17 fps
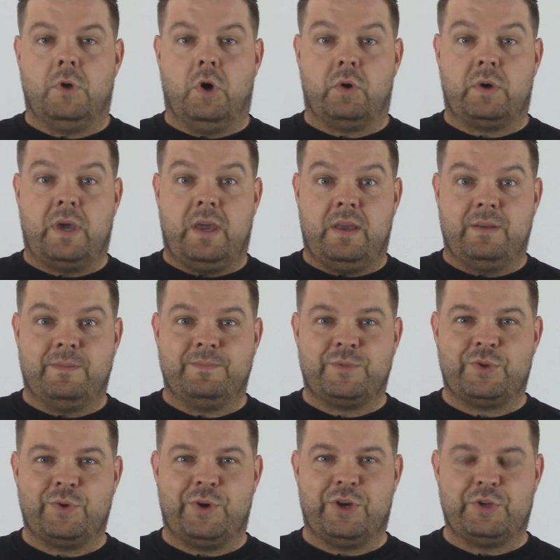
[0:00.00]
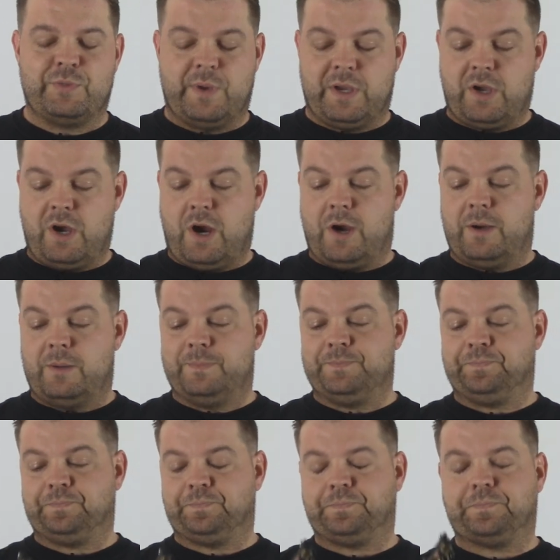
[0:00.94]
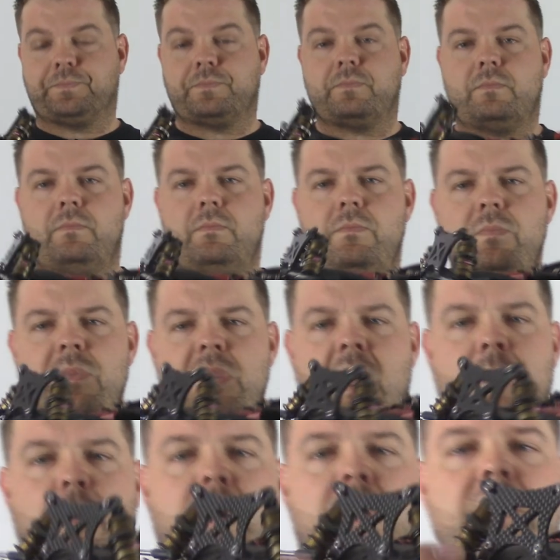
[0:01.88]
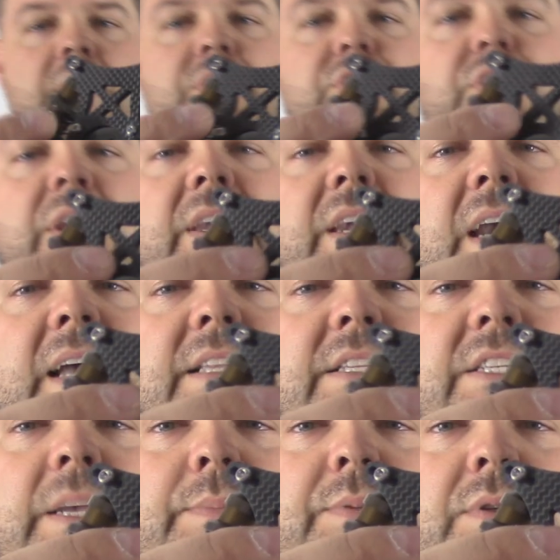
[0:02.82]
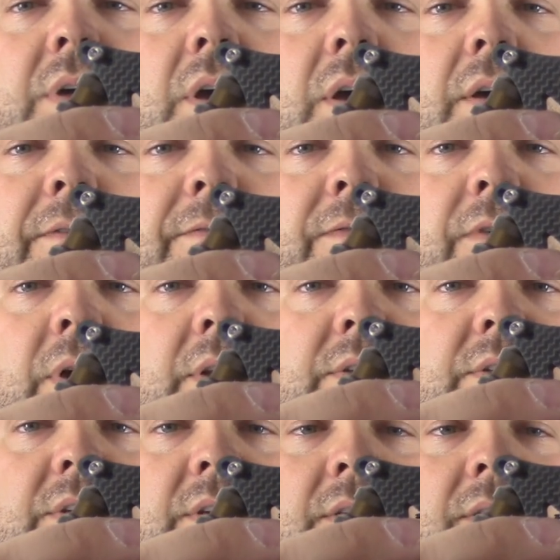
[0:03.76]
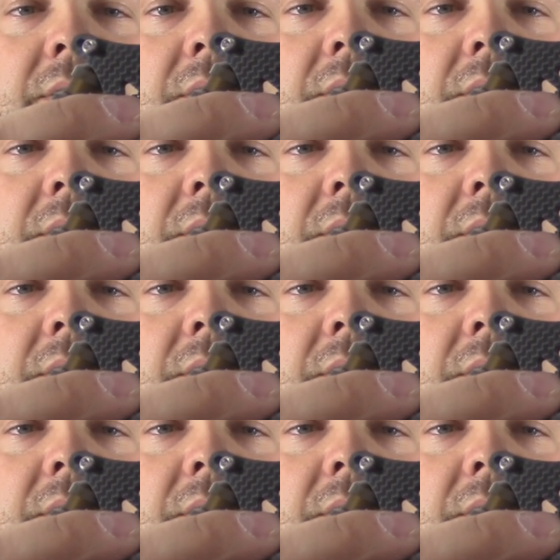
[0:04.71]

Okay, so here's my car. I'm running this J Concepts front